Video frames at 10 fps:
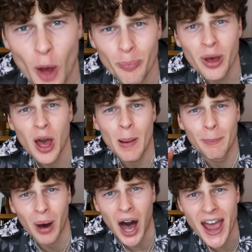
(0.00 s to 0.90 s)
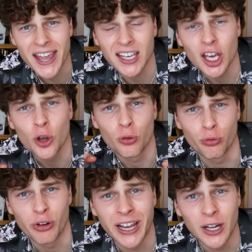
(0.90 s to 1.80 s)
Stop buying
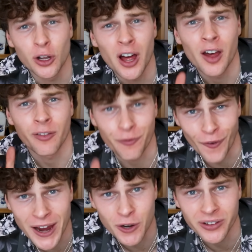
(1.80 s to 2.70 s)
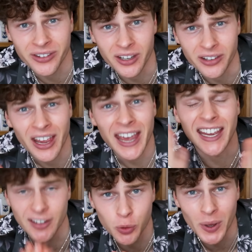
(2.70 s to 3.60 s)
real fragrances
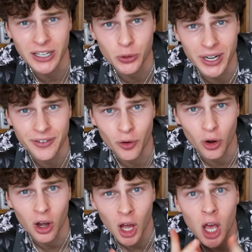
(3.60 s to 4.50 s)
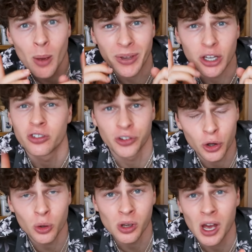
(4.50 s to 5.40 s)
in 2024 because
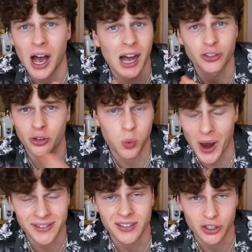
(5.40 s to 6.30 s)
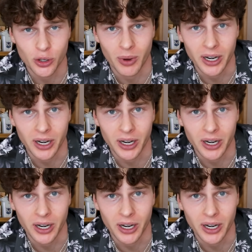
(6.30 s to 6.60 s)
you are just wasting your